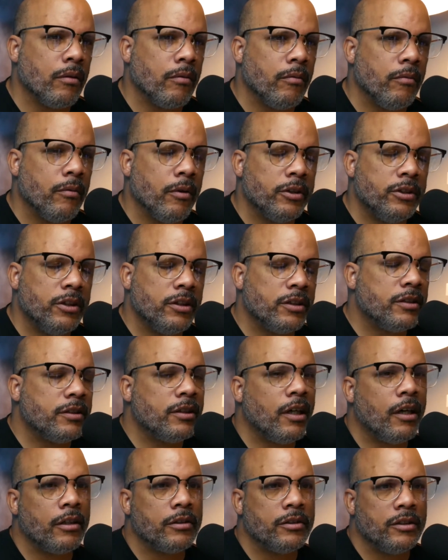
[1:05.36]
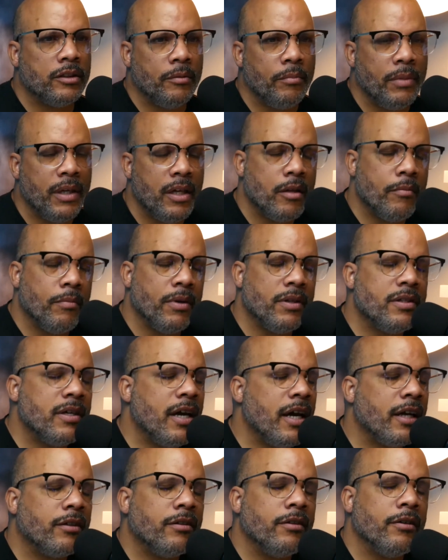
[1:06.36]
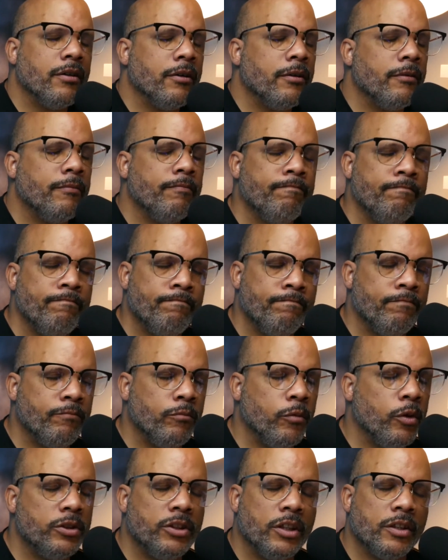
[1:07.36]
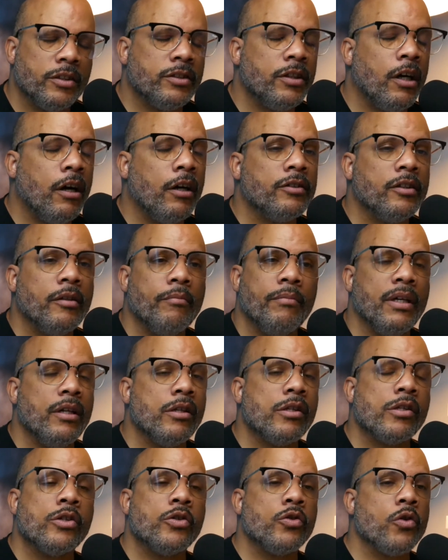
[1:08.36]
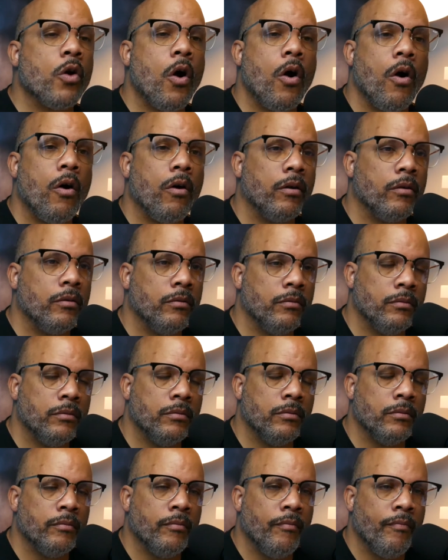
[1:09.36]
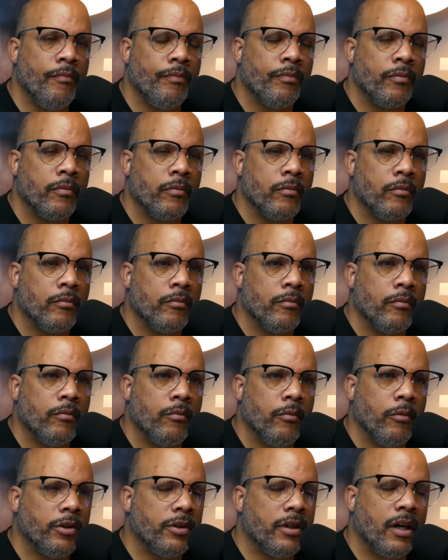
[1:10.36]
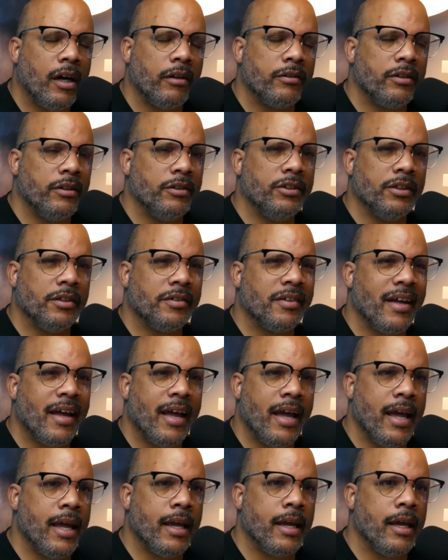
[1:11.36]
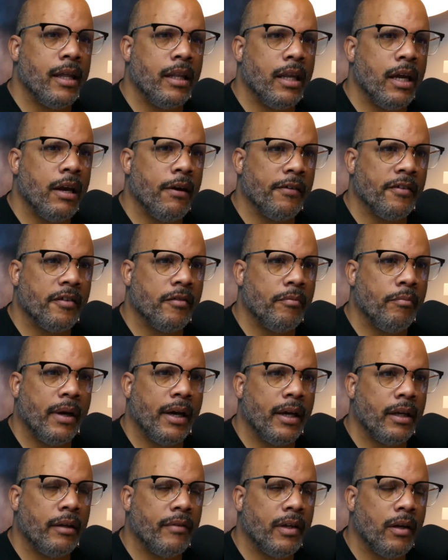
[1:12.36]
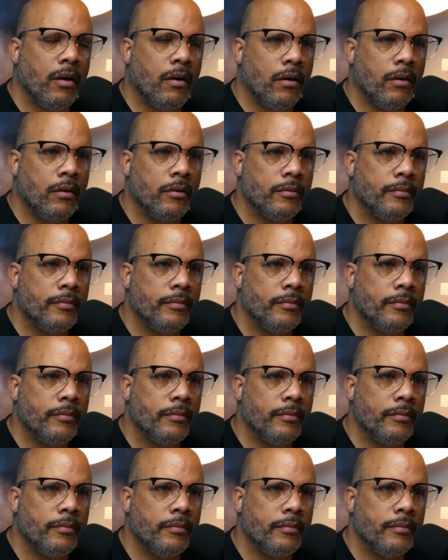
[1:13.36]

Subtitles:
We're just taught to be the protector. We're just taught to be strong. We're taught to just hang in there in spite of it all.